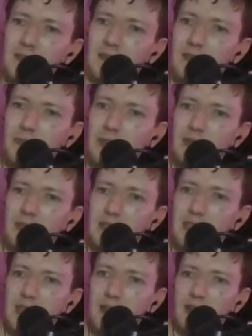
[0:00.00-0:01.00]
Because
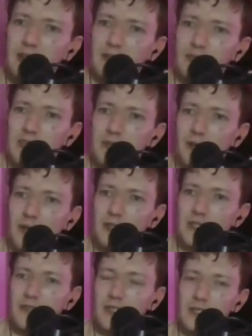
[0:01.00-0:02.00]
they aren't
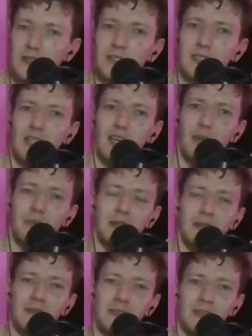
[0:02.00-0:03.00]
response videos. I
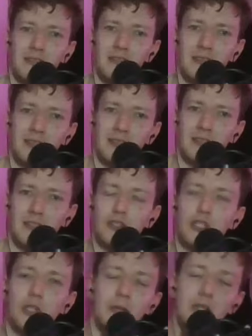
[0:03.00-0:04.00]
mean,
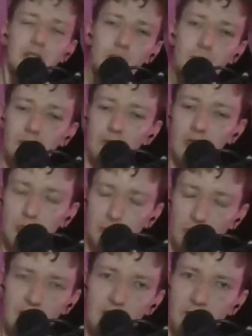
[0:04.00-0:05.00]
do you mean
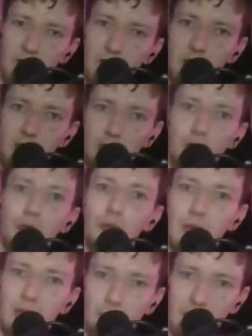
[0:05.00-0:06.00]
response videos to
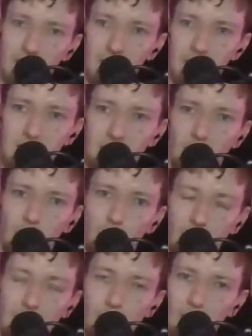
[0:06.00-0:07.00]
right-wingers, or
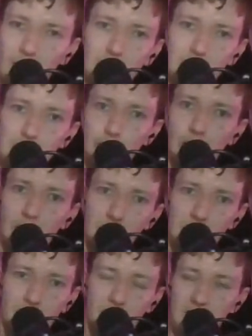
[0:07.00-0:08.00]
right-wingers doing
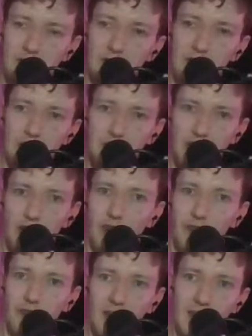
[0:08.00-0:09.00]
response videos
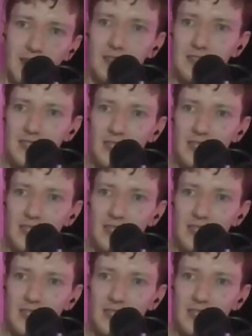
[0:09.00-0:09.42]
of things?